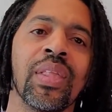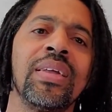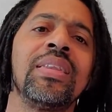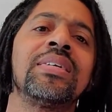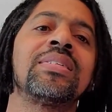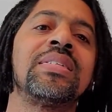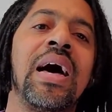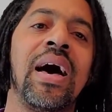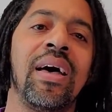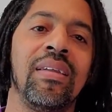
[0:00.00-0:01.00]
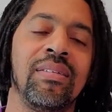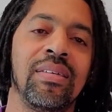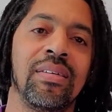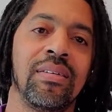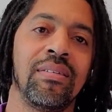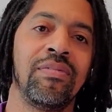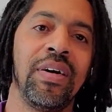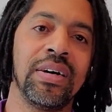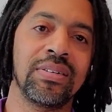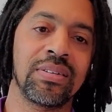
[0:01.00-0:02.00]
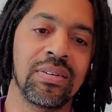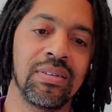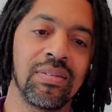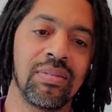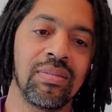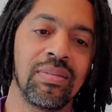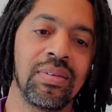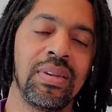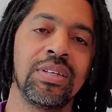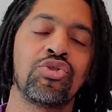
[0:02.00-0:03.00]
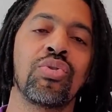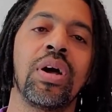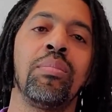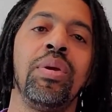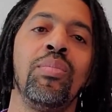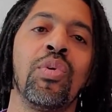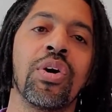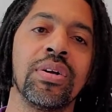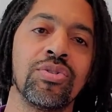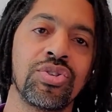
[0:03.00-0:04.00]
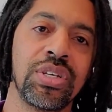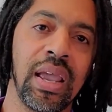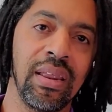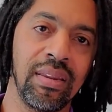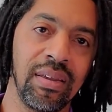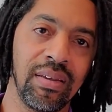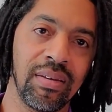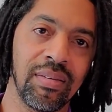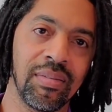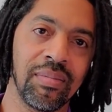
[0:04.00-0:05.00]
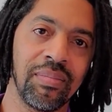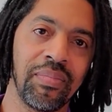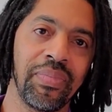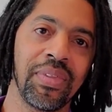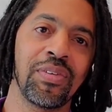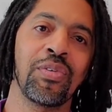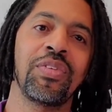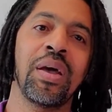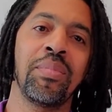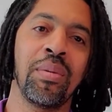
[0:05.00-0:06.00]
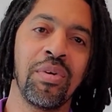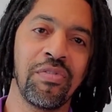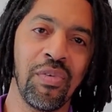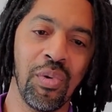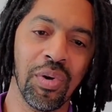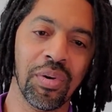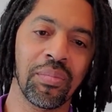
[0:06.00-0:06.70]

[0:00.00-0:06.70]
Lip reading: Let's not fuss. Let's try to be more understanding. So step number 4,